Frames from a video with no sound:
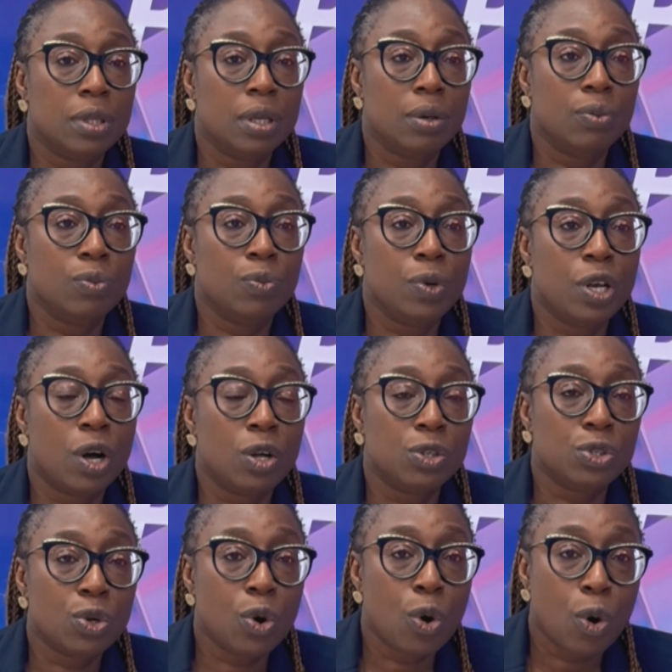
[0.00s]
We
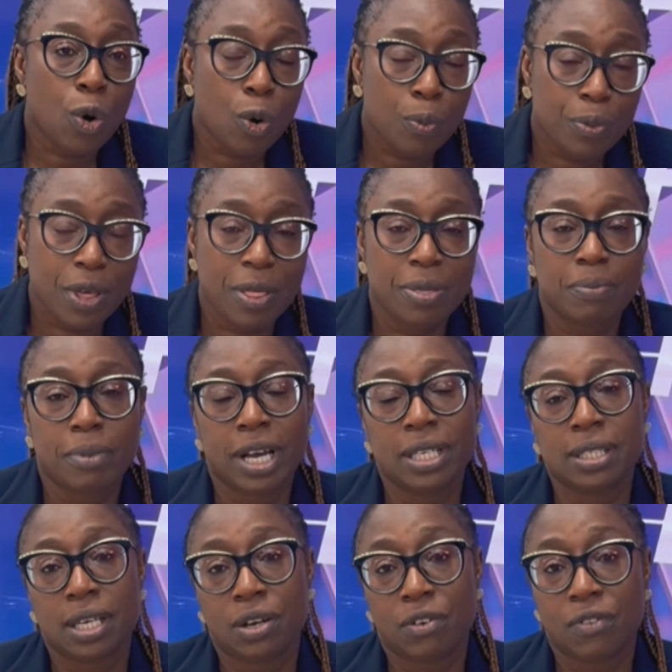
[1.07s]
also hope that the
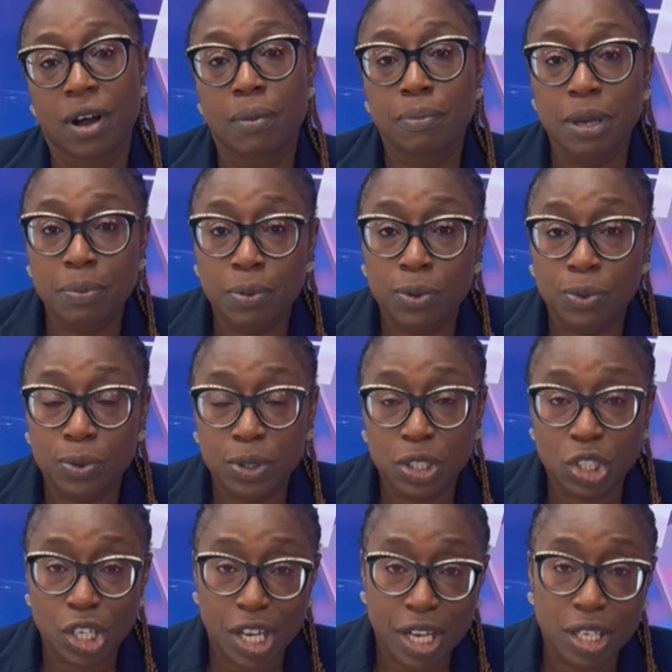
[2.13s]
mindset of our people will
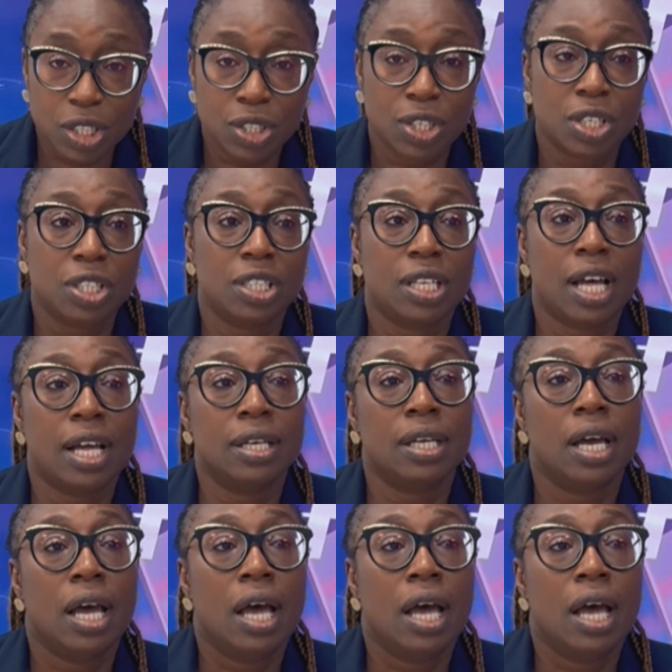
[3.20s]
change such that